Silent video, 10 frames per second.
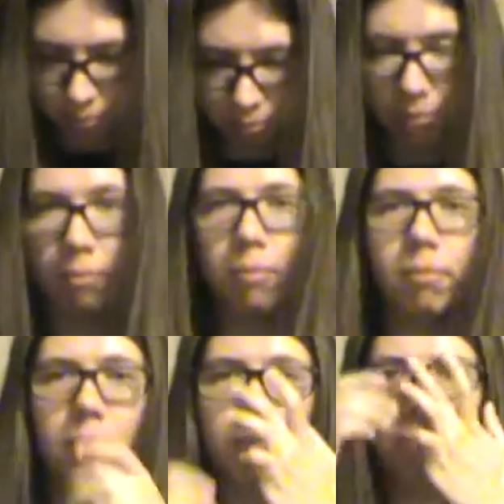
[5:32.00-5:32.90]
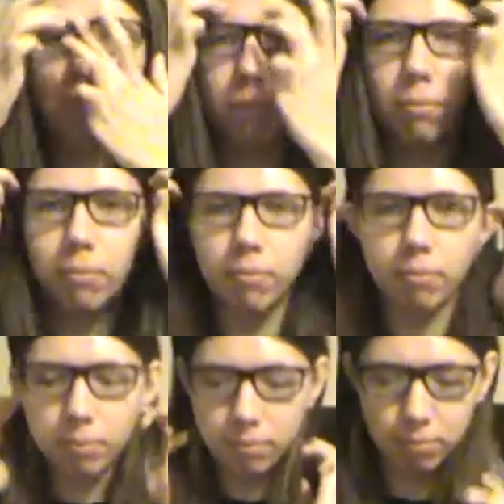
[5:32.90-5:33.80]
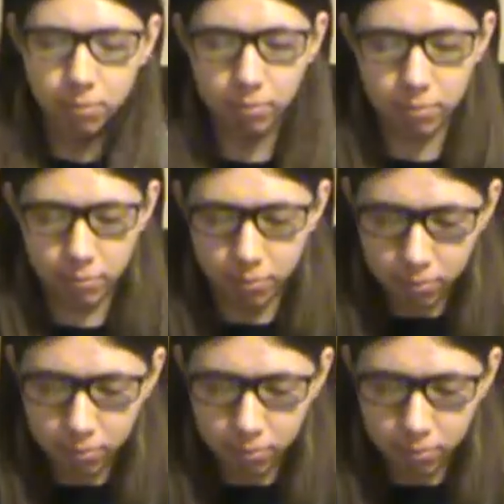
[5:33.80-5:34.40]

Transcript: [no speech]